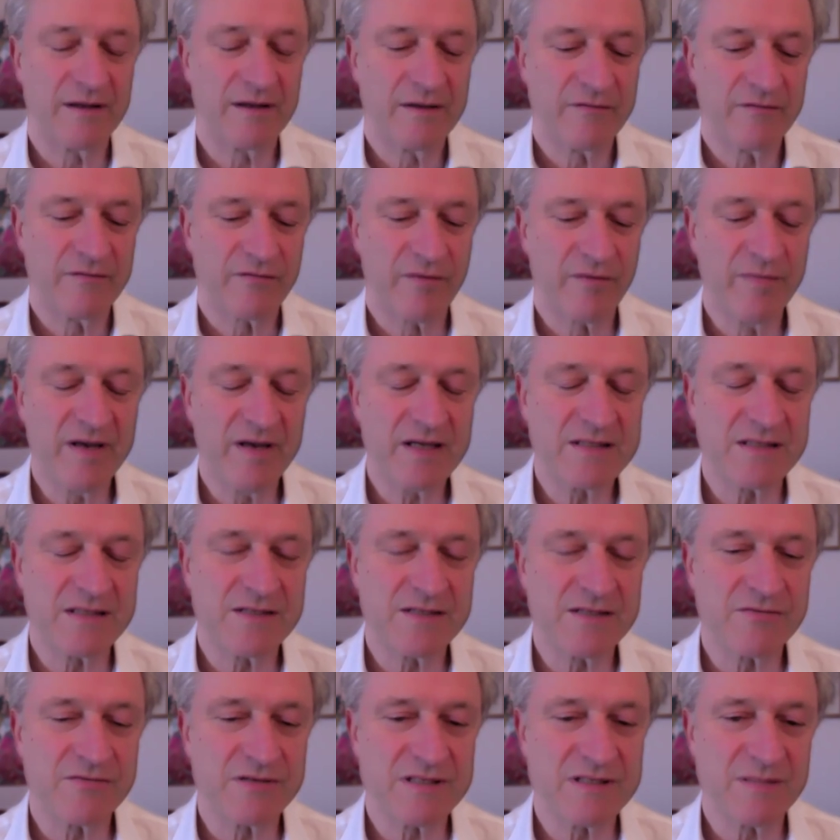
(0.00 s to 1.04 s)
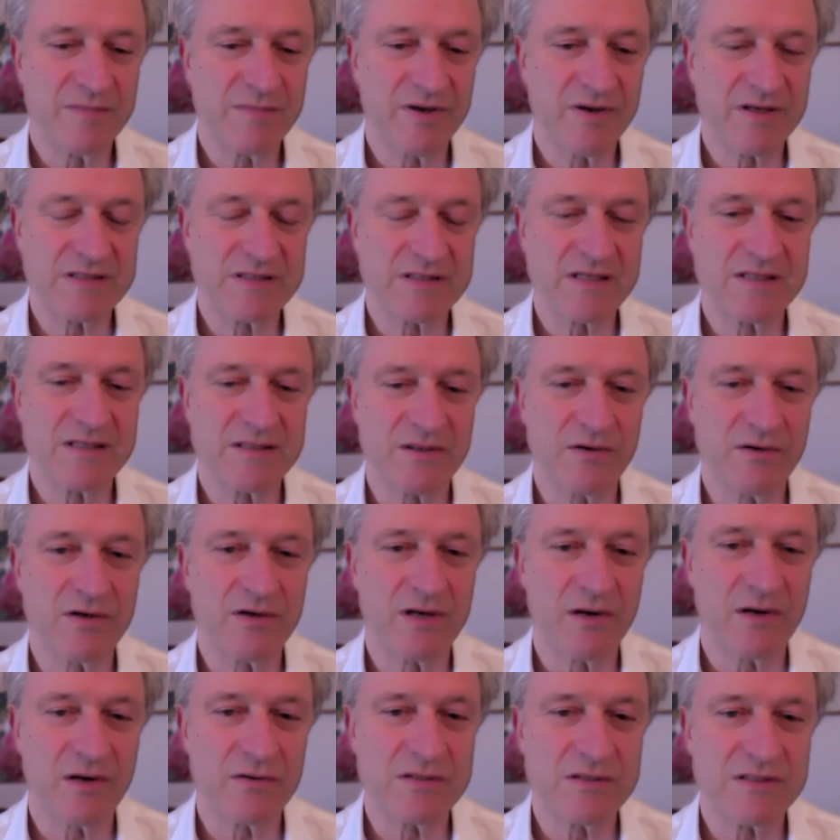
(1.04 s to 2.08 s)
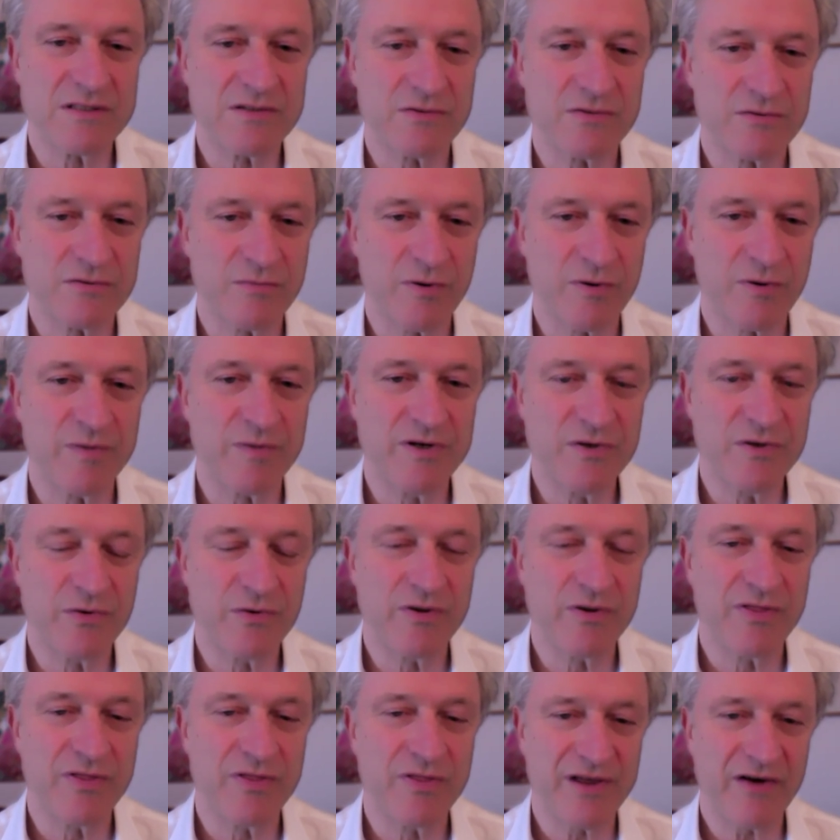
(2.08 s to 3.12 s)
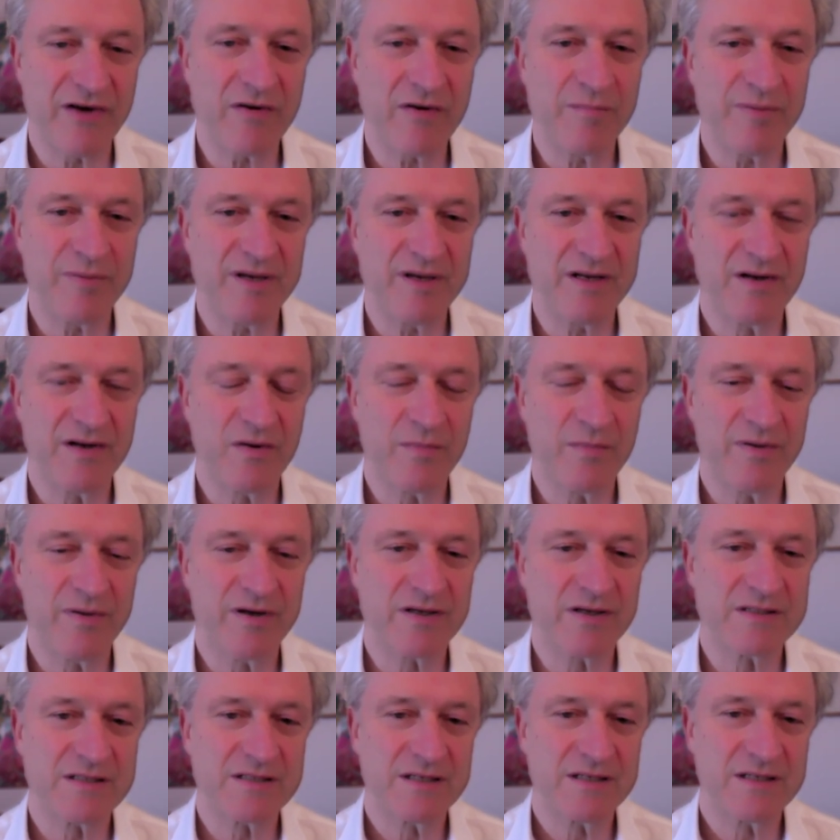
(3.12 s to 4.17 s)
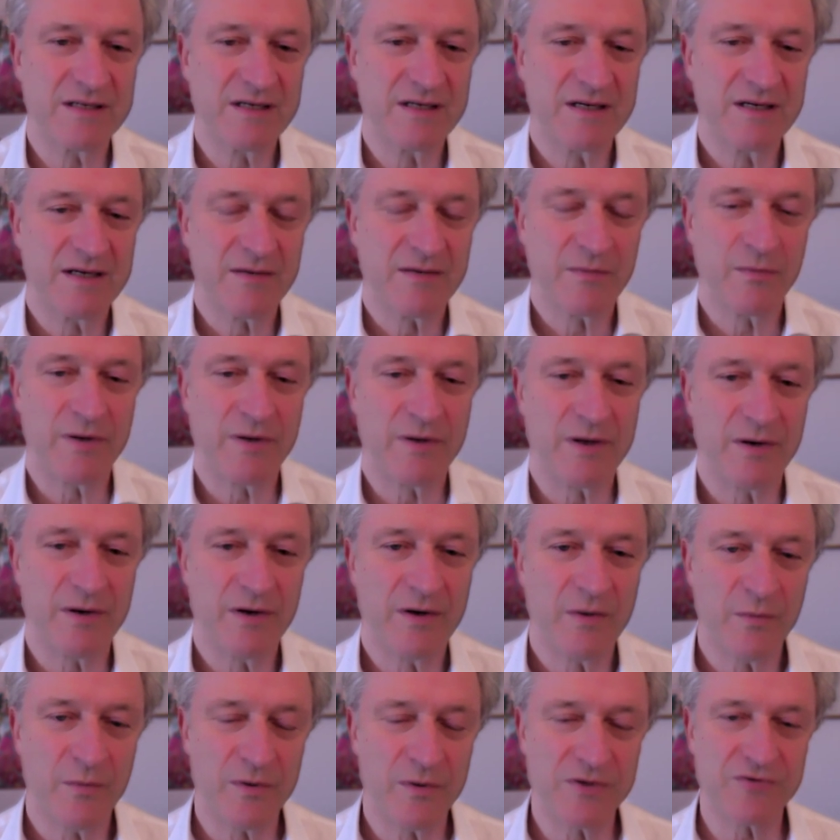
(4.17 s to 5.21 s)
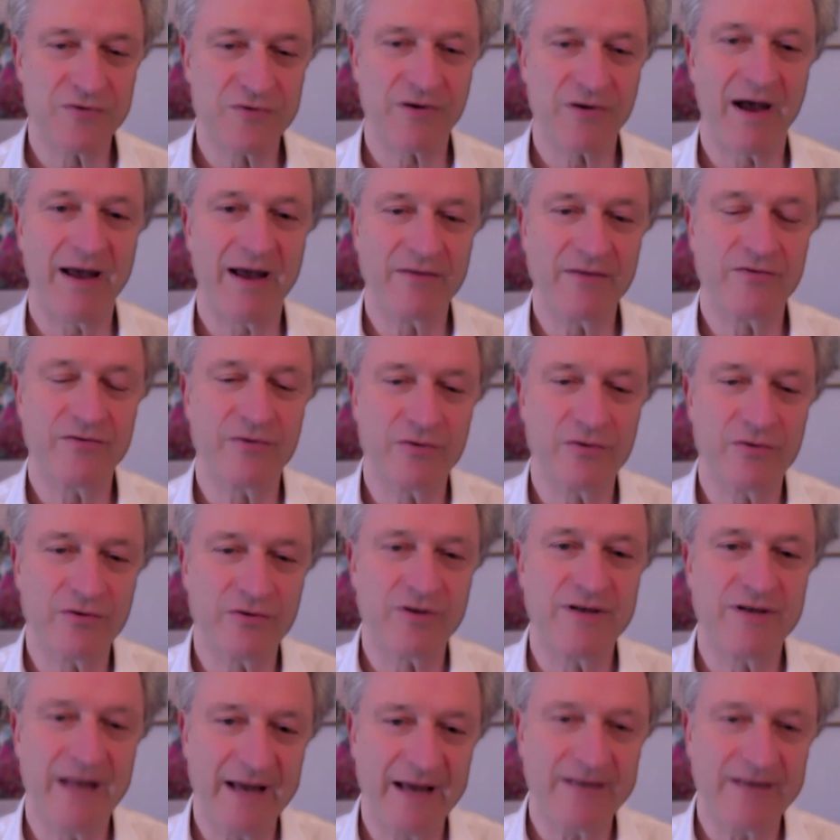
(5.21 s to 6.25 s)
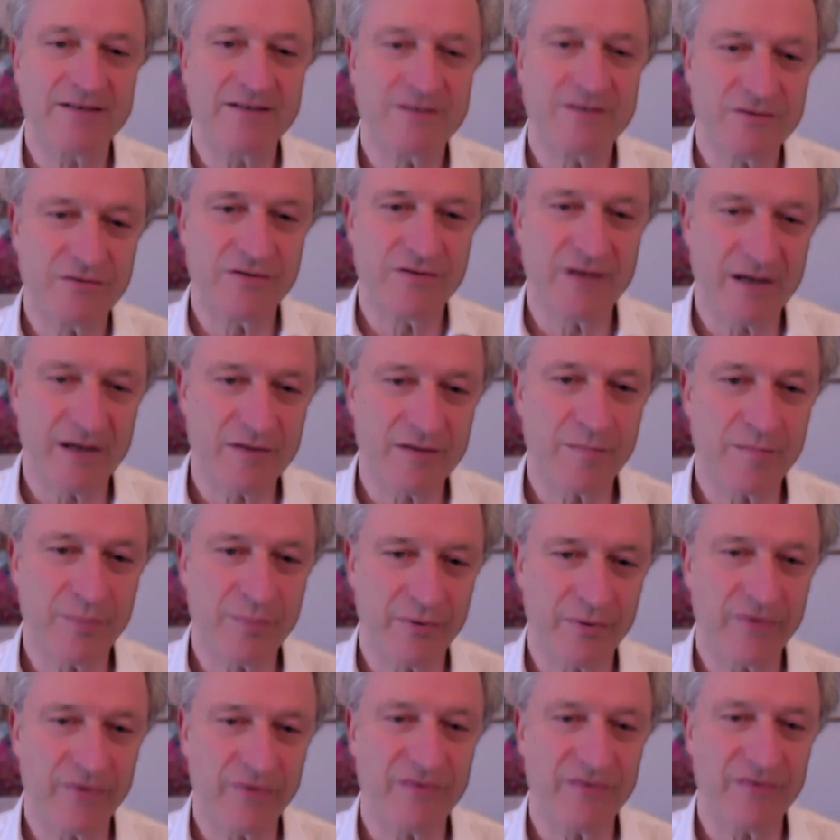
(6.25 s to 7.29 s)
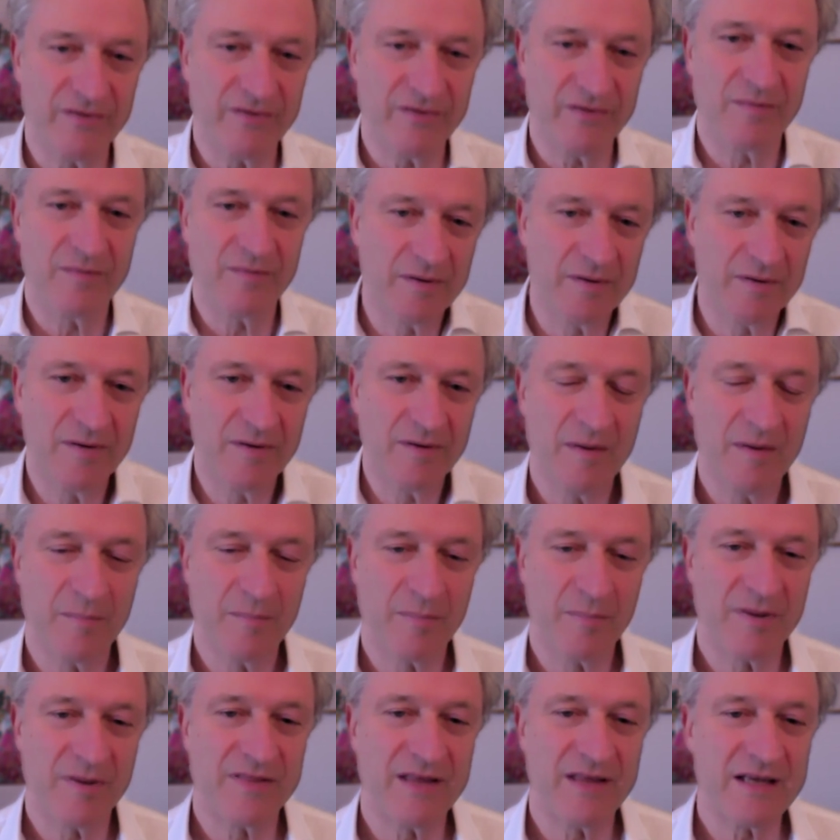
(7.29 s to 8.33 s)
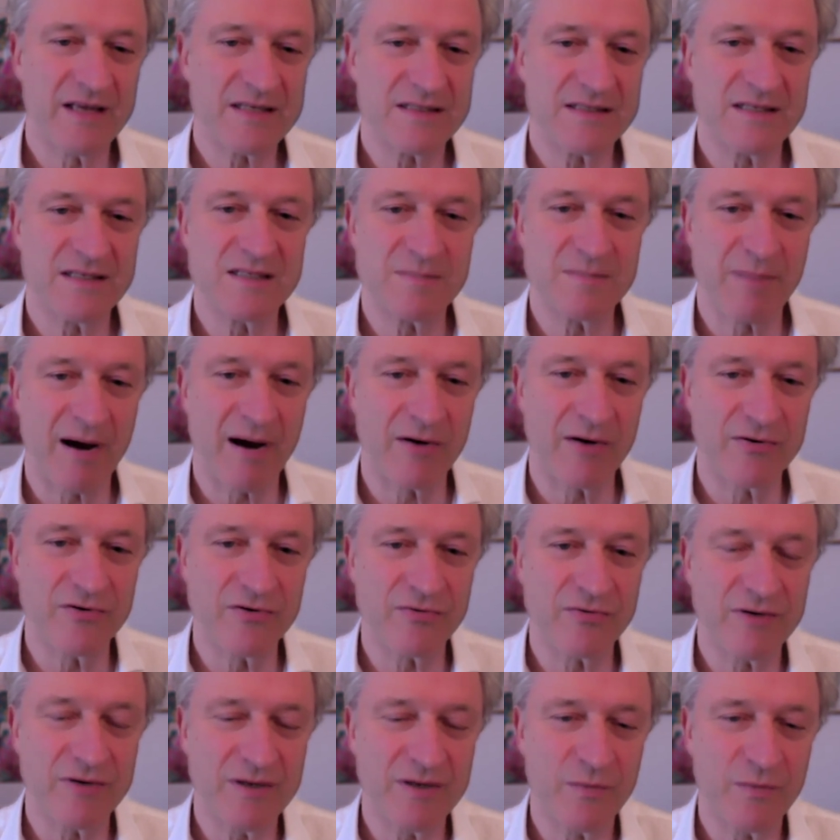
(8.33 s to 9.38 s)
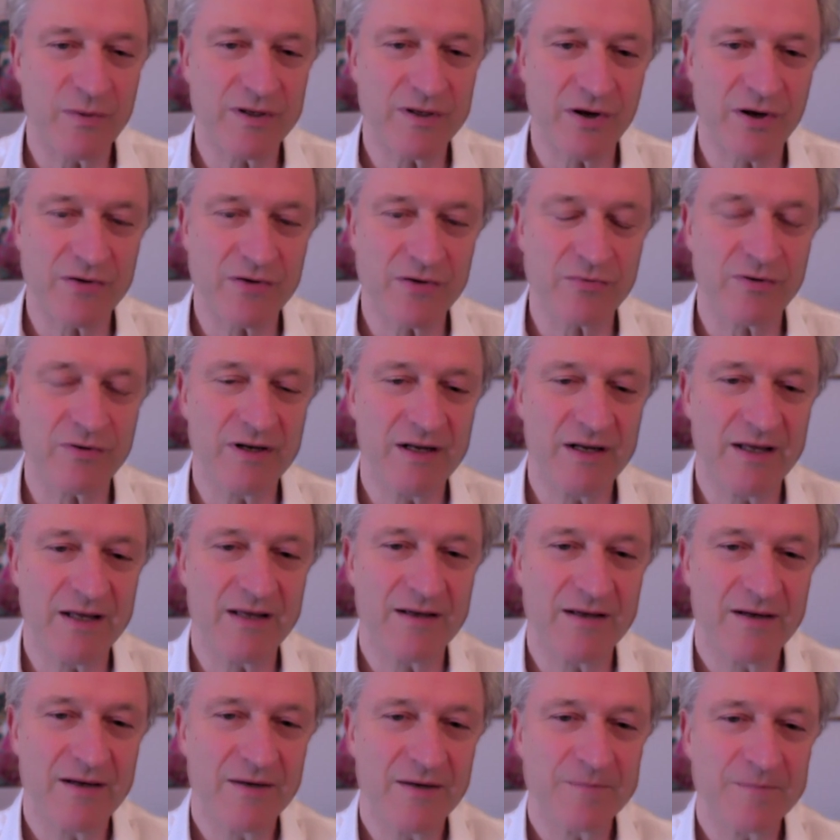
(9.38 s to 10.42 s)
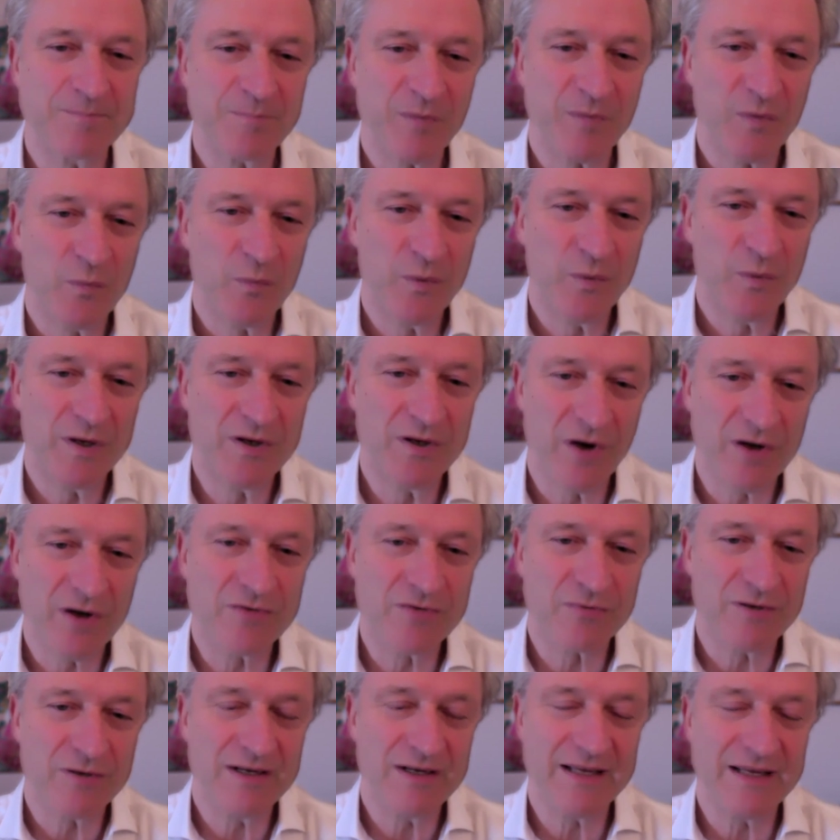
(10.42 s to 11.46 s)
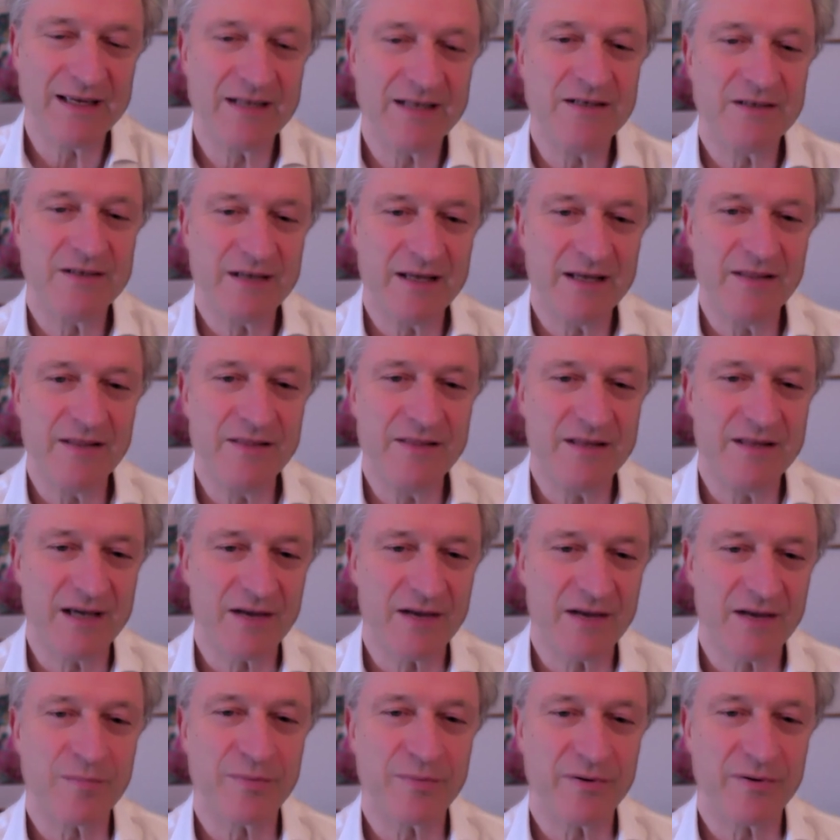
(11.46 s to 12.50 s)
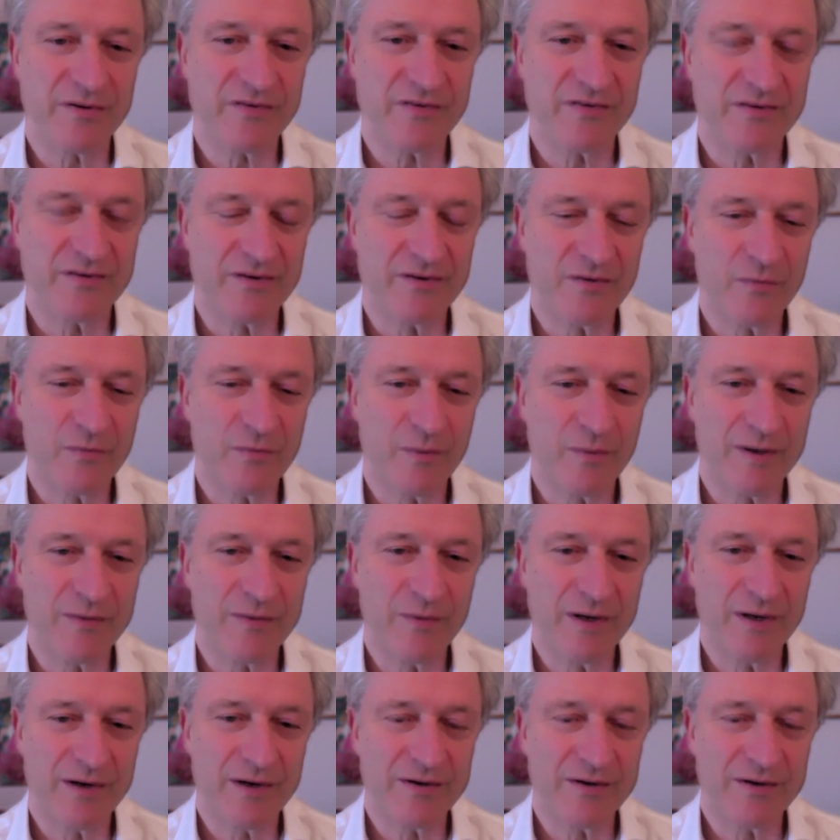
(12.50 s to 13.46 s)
For me, it's interesting because it's so close to what we do in therapy, because we're trying to connect to the other person, but there's this boundary. We're not really in the other person. When we are